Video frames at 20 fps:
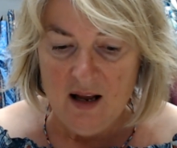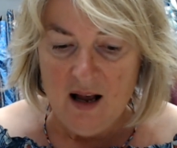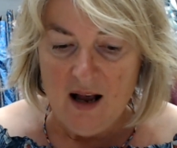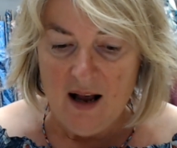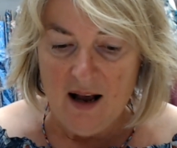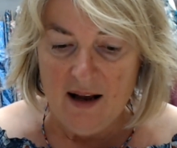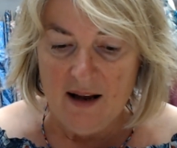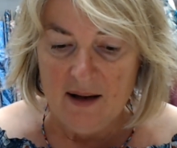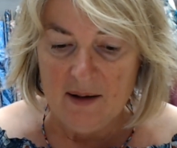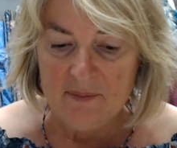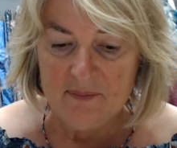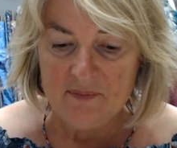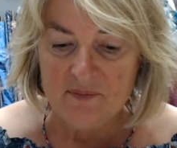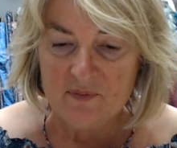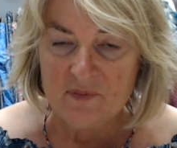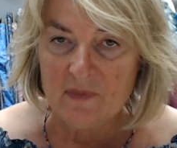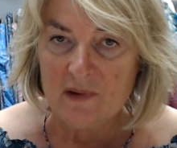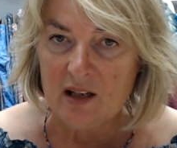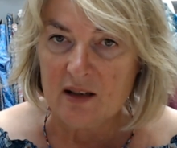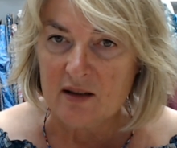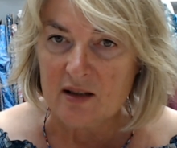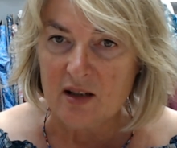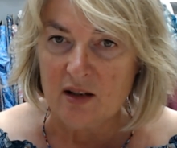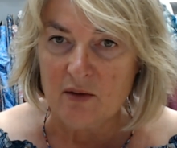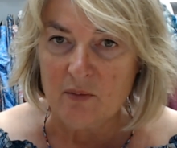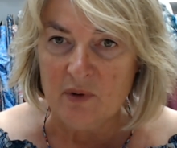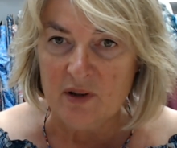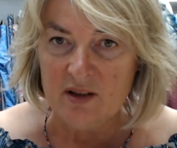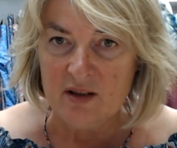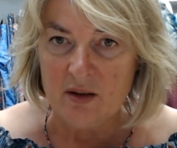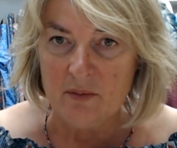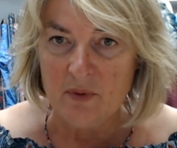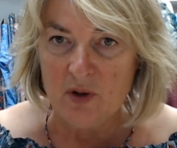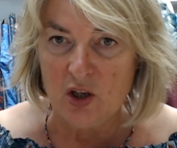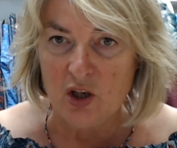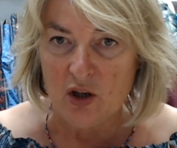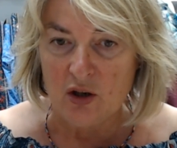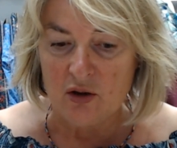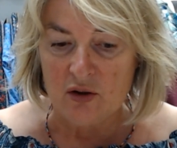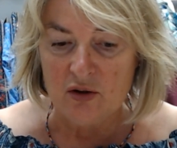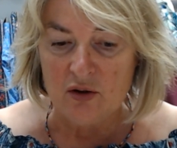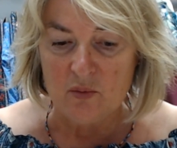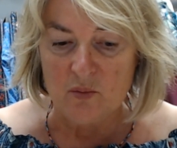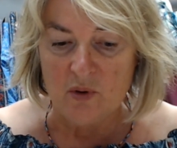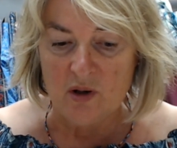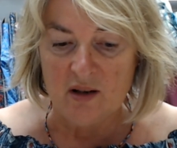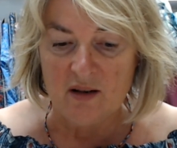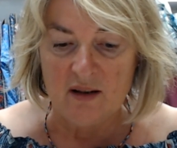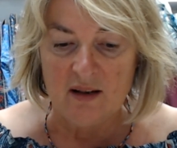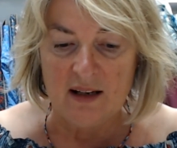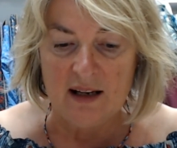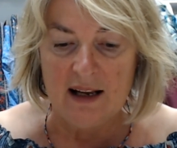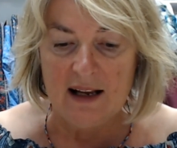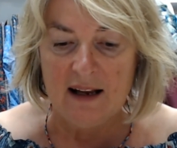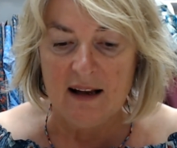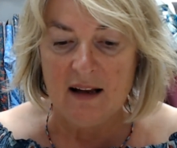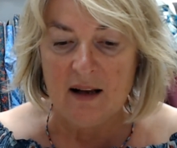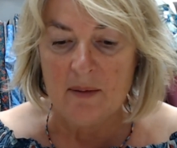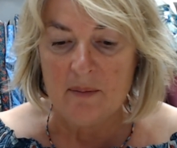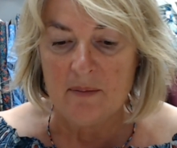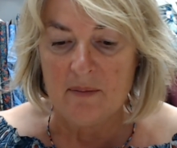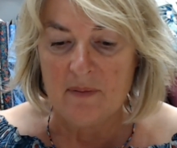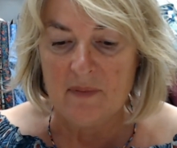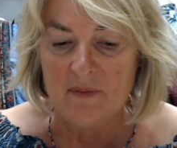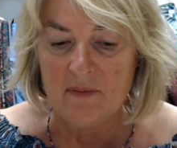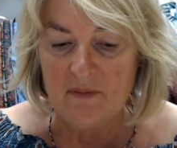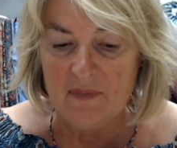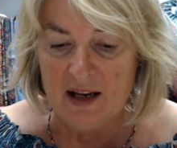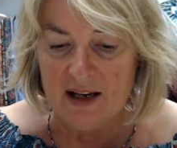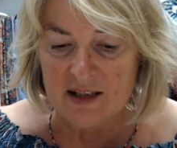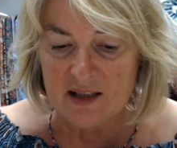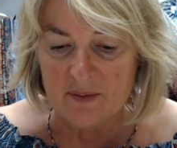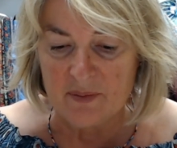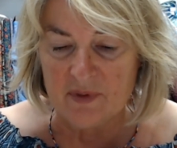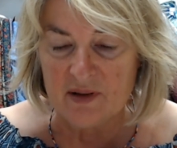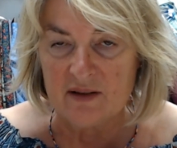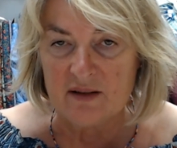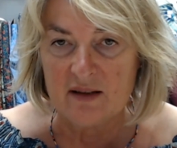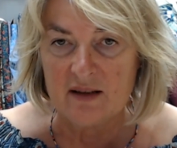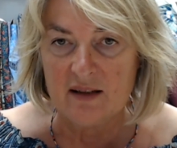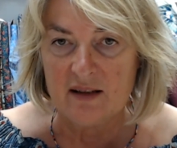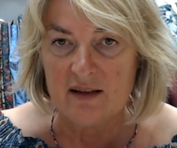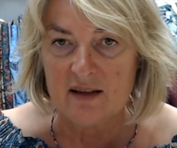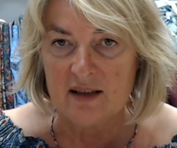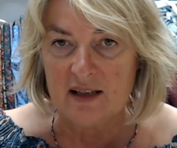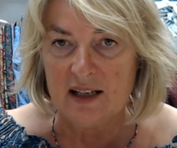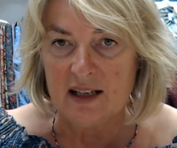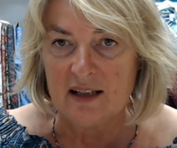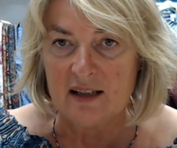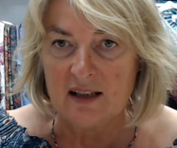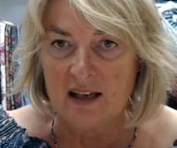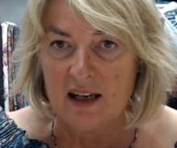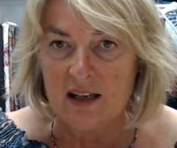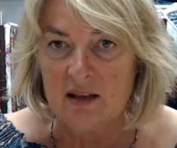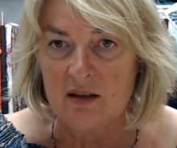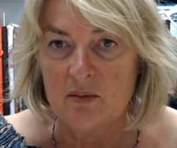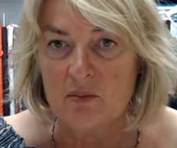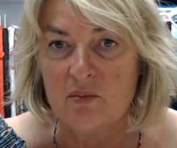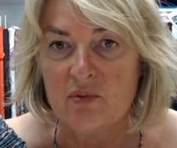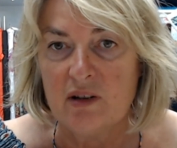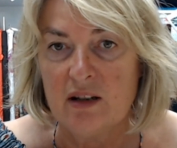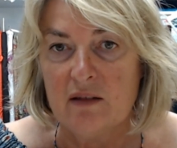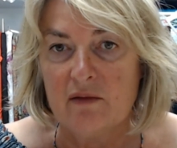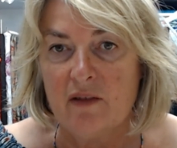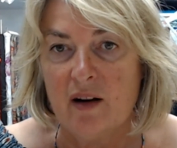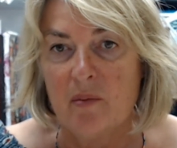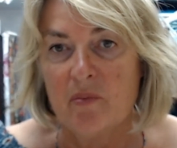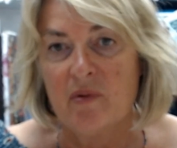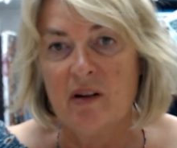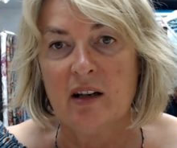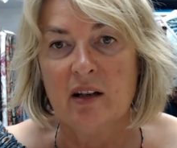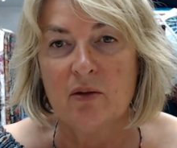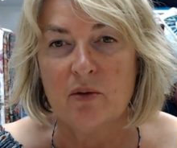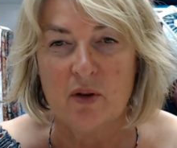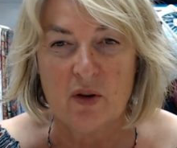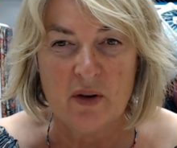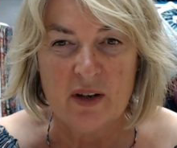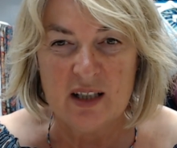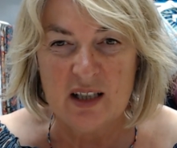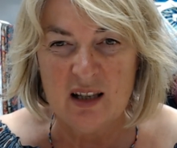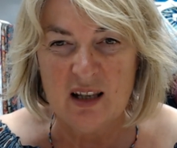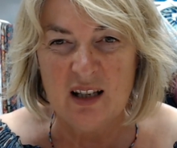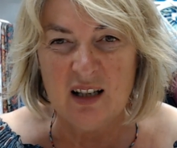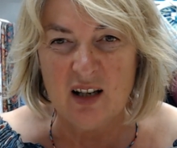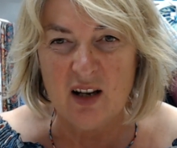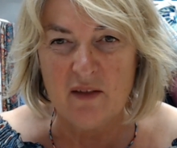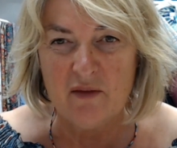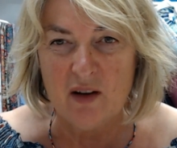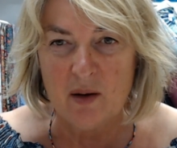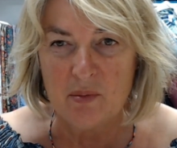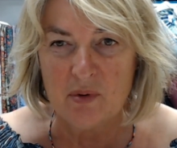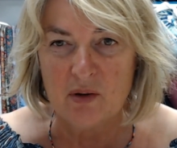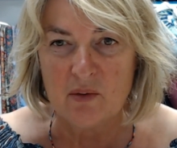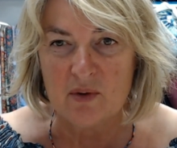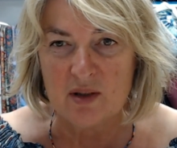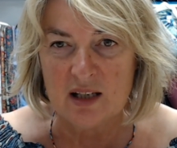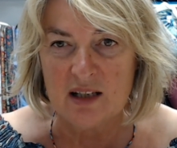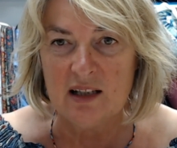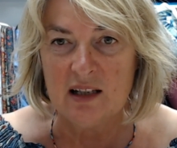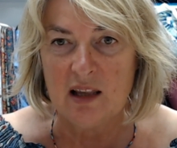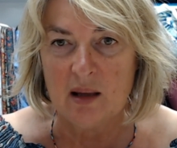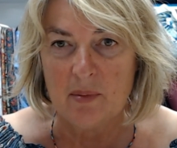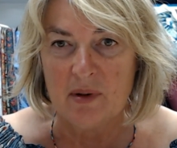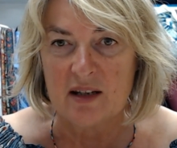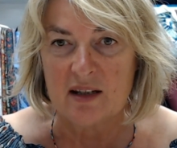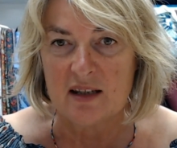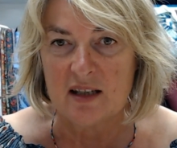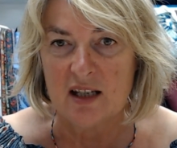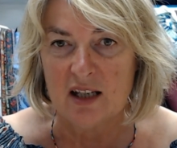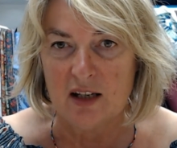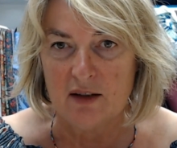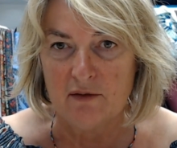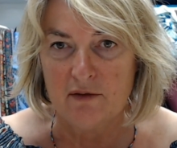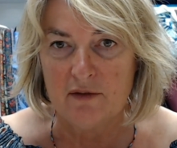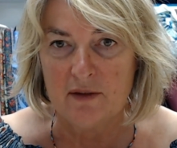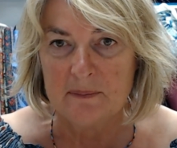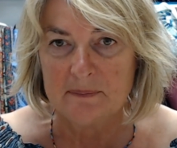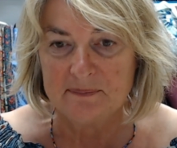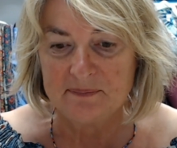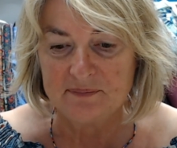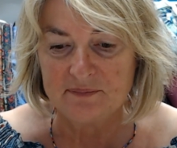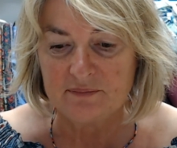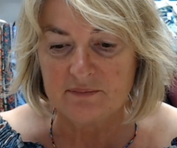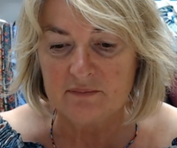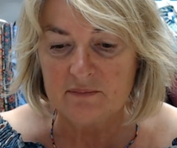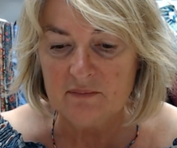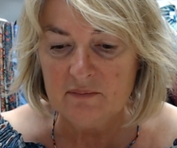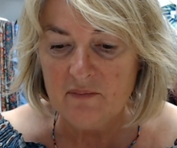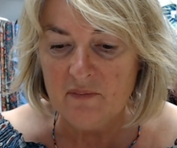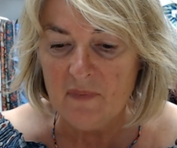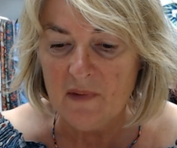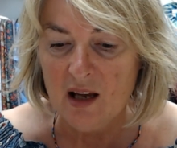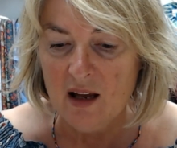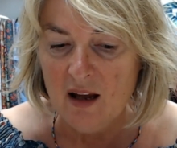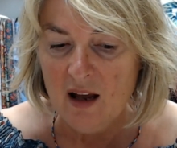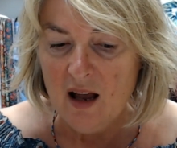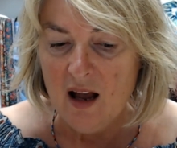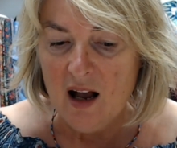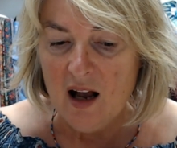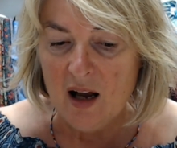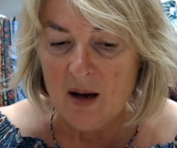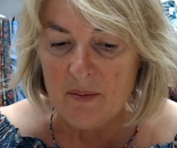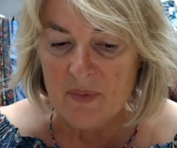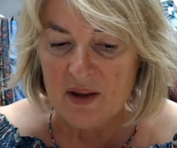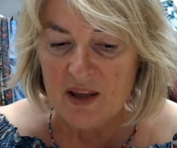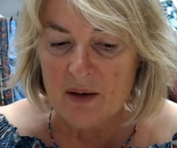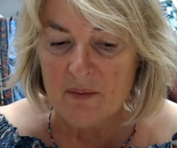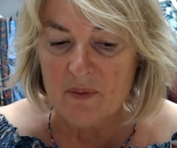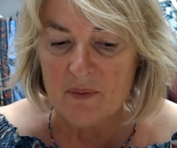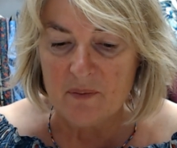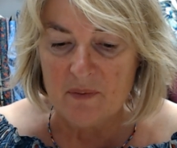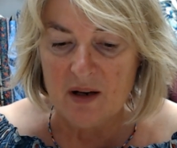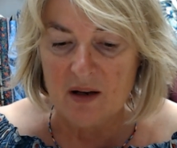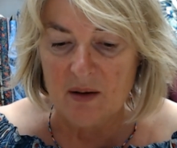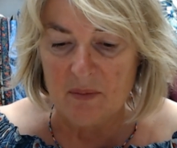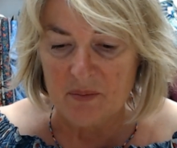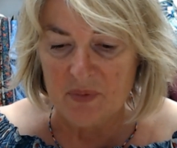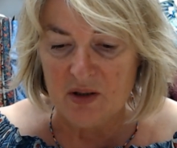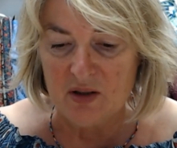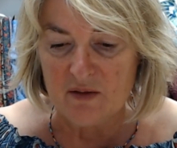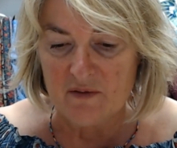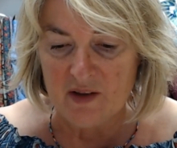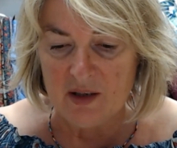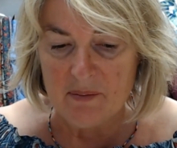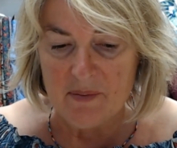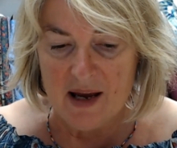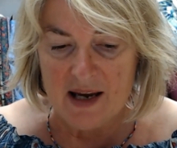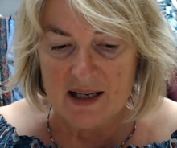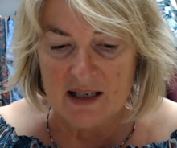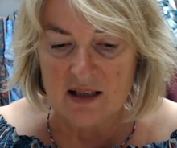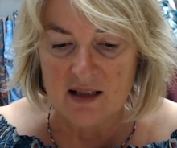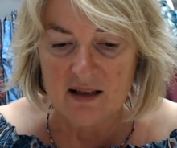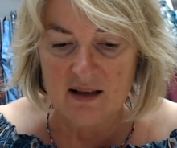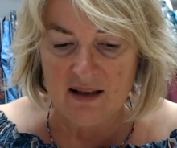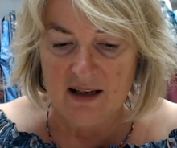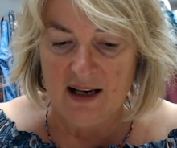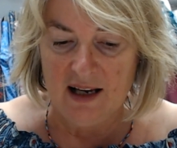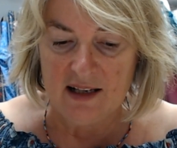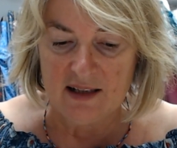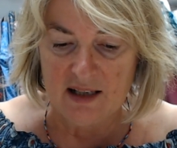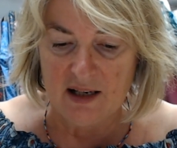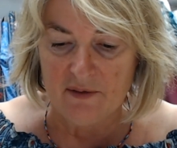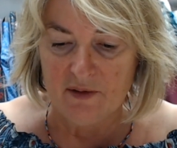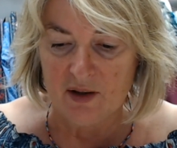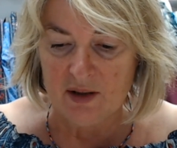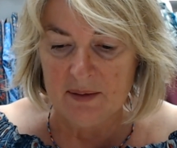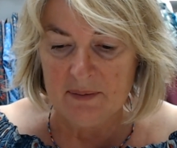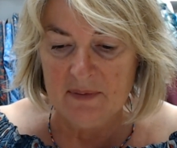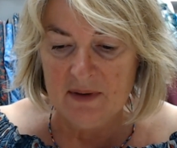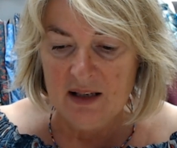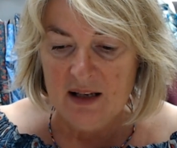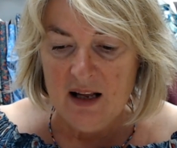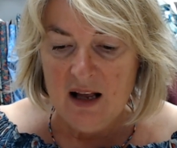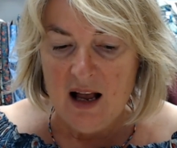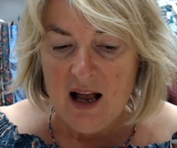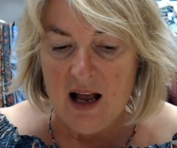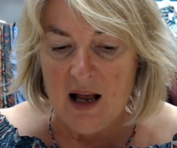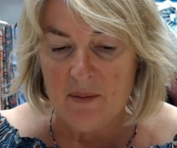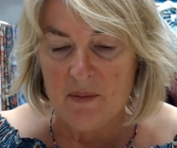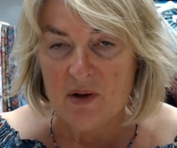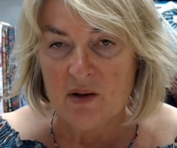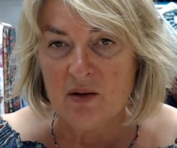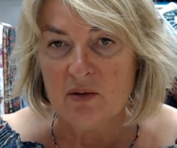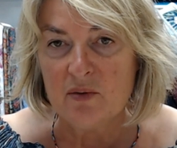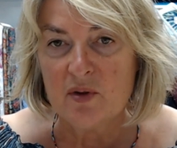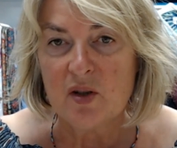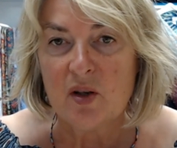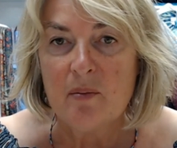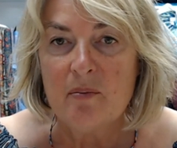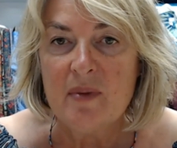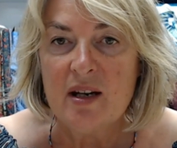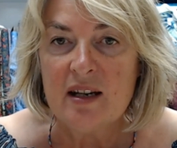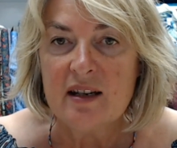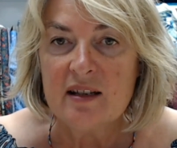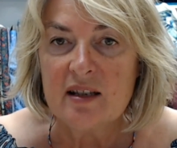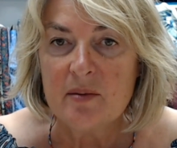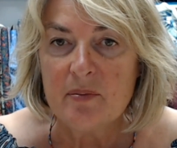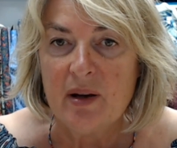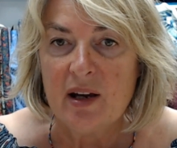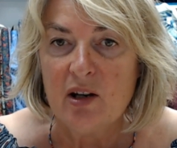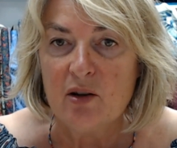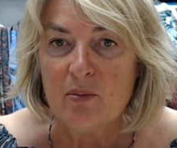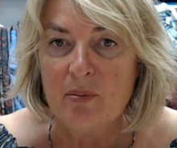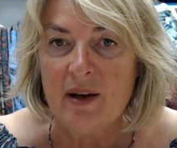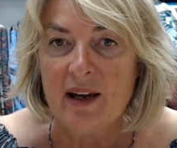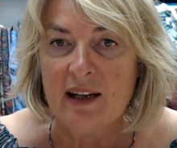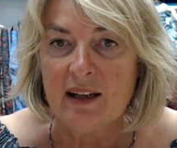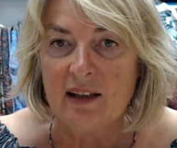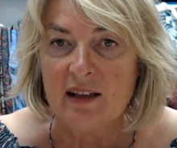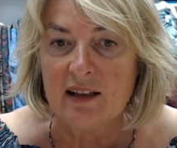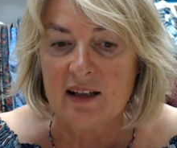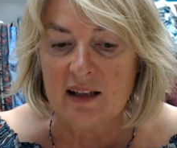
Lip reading: So the ones that were good were Asma's snakeskin print fabric, although I did think her fabric was a little bit stiff, but they were beautifully made as ever, and also Mia's pale pink